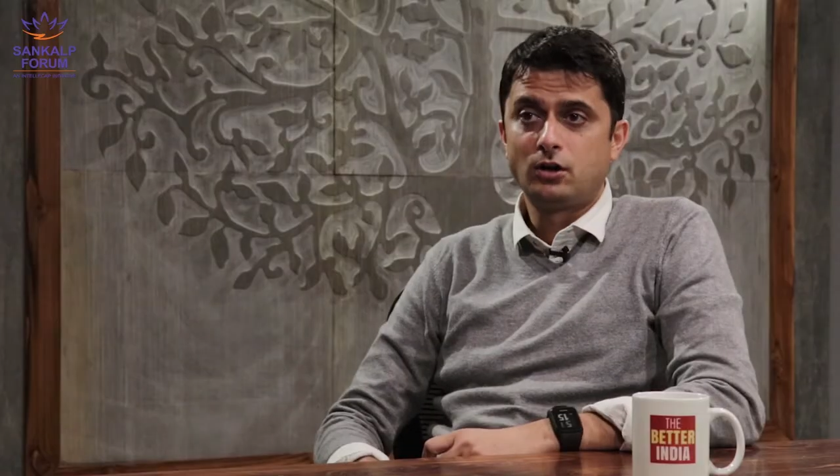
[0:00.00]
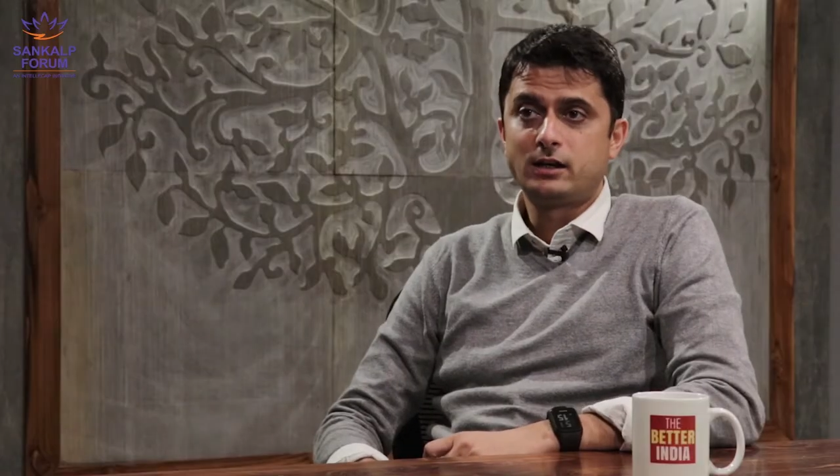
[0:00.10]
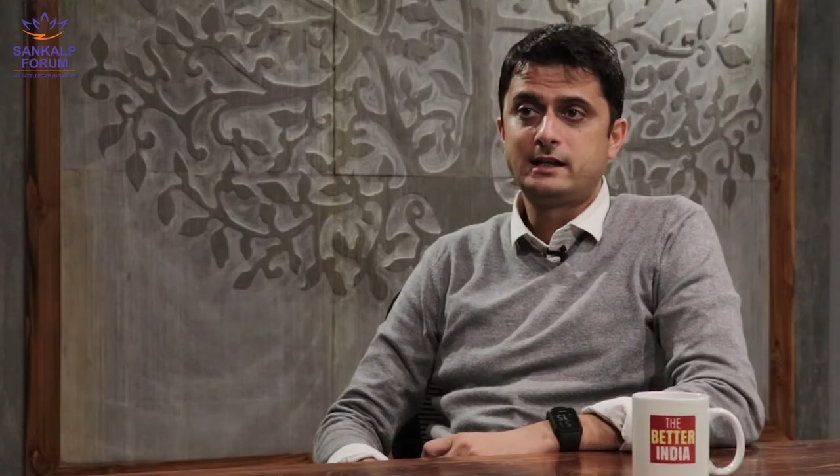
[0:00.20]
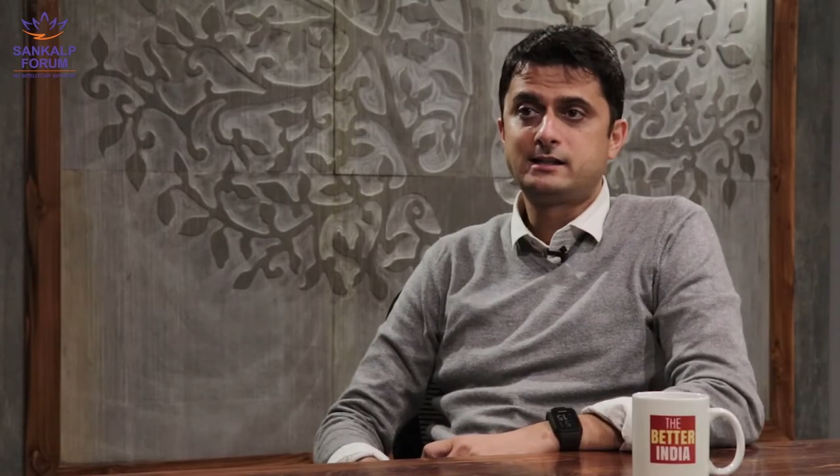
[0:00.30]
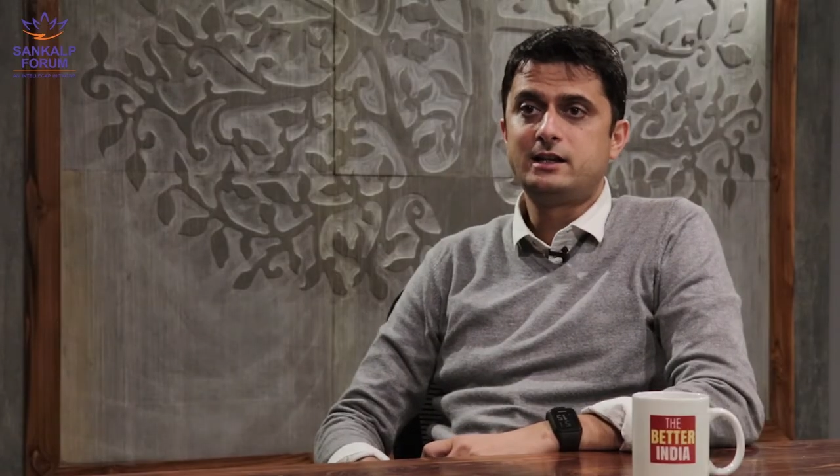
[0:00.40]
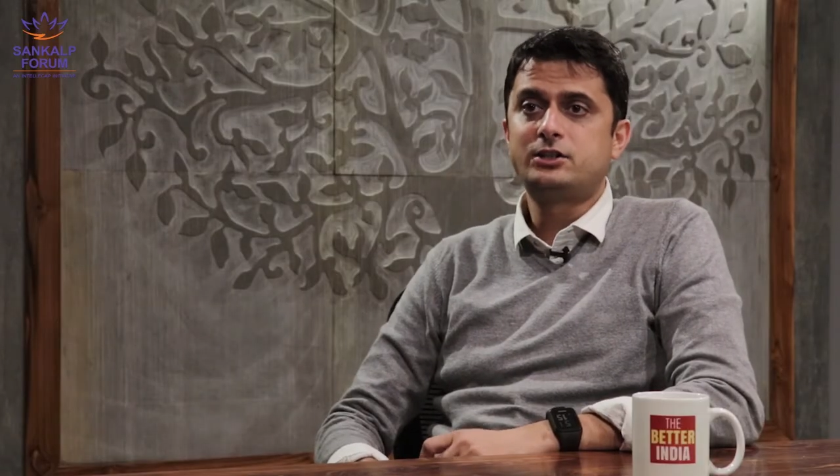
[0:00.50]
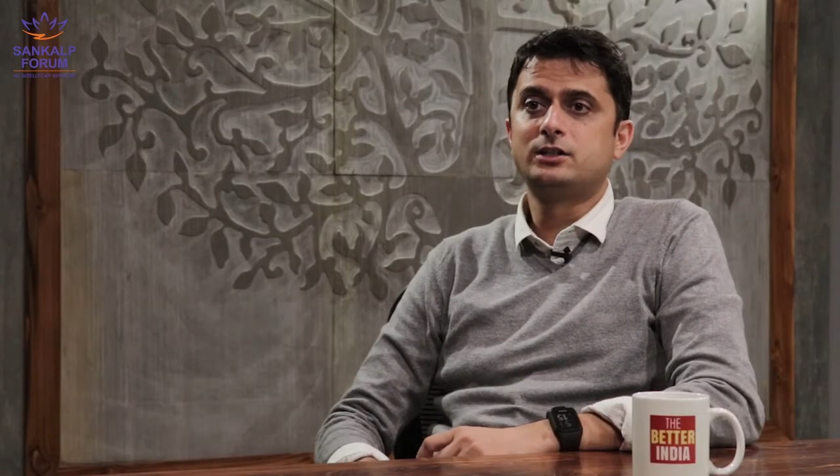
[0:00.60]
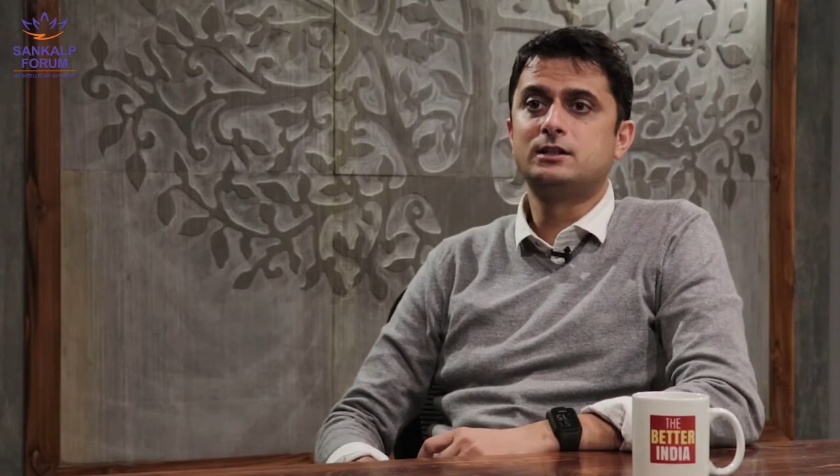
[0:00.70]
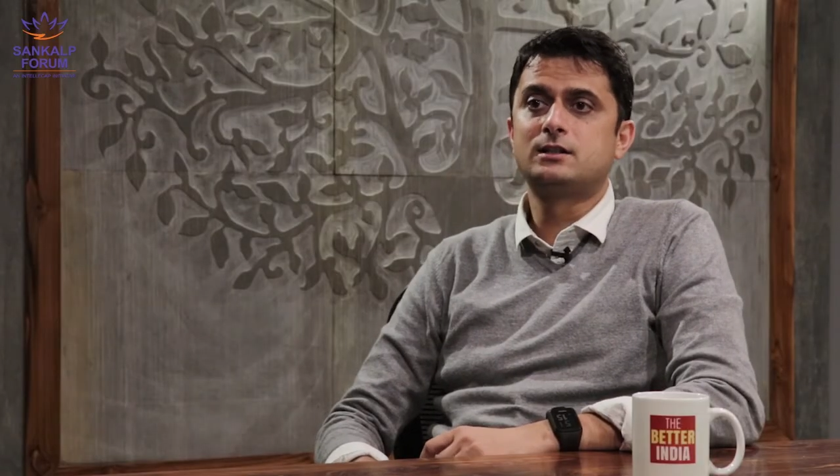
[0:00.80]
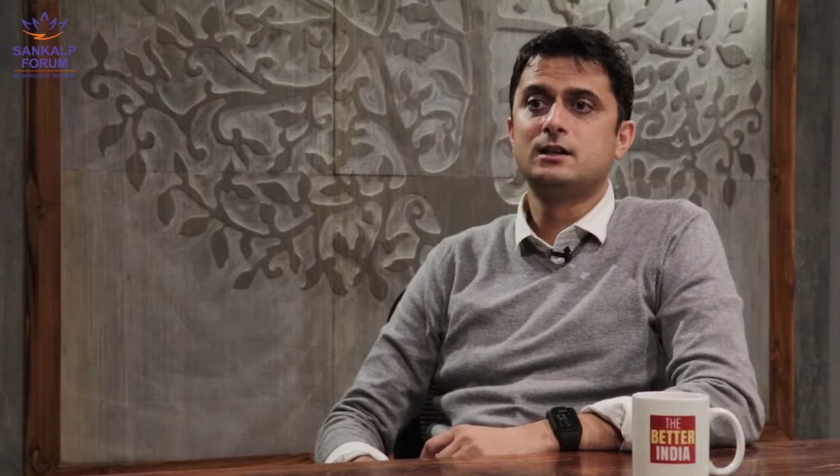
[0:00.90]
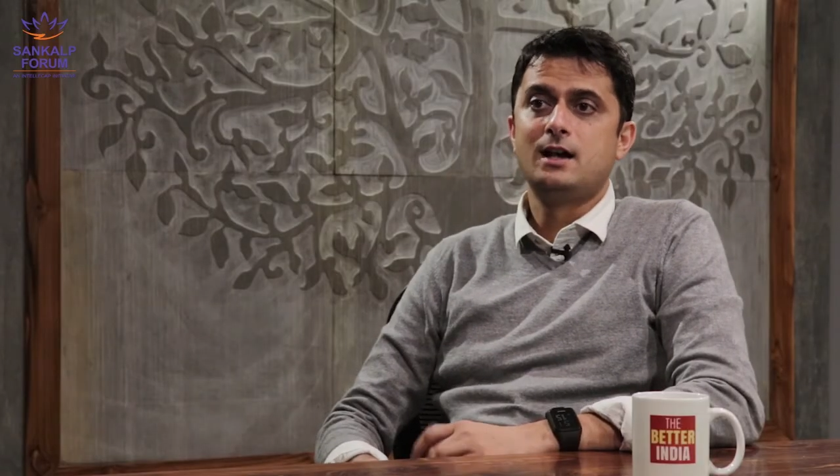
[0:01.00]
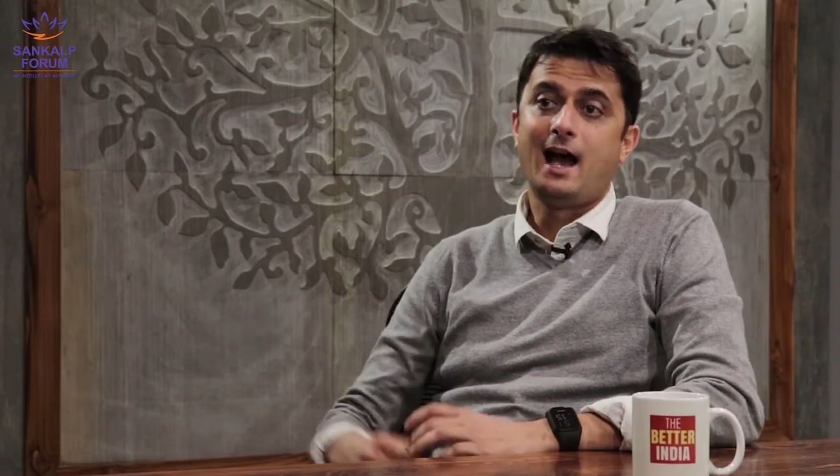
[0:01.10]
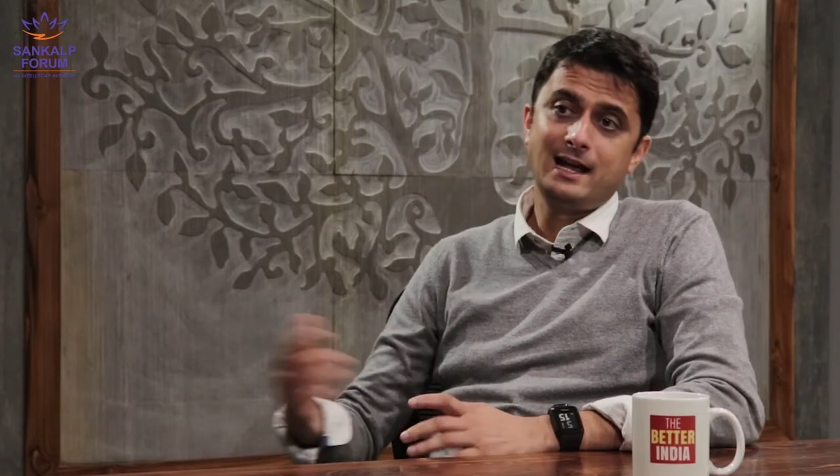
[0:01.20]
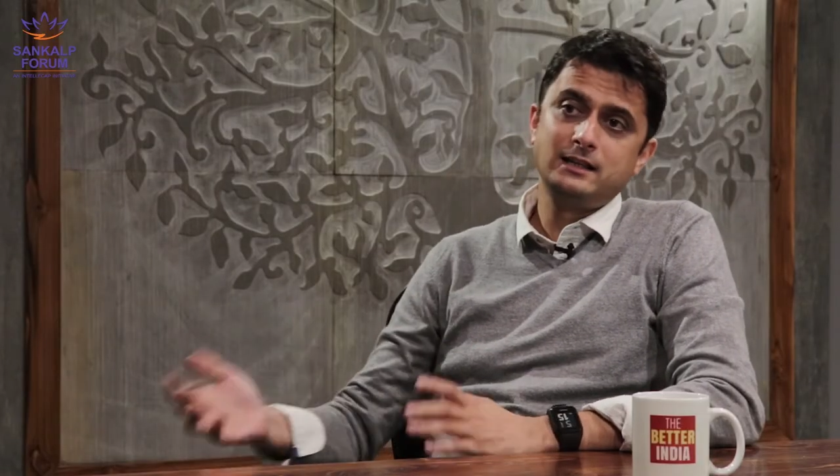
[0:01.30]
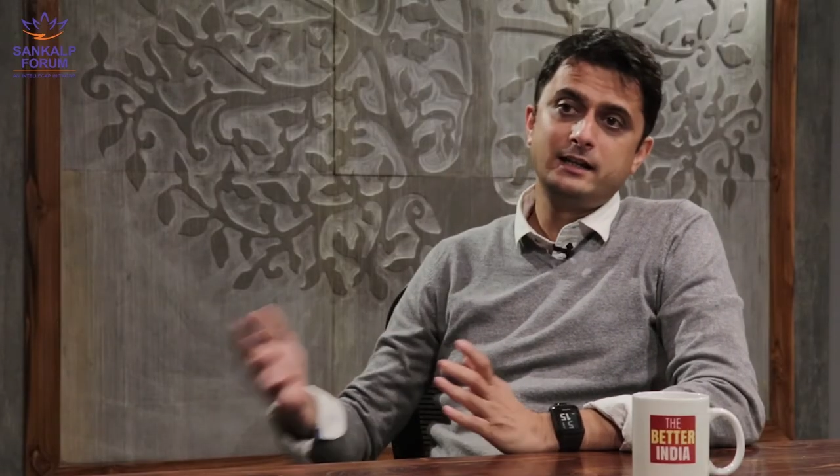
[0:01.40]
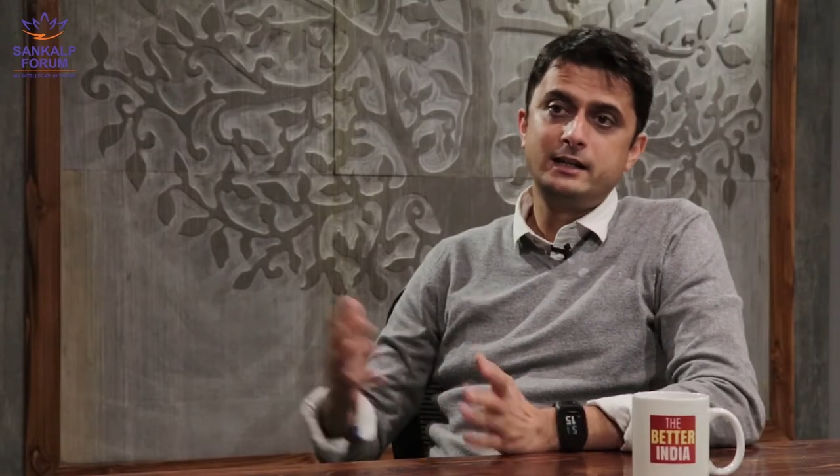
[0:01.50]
organizations, and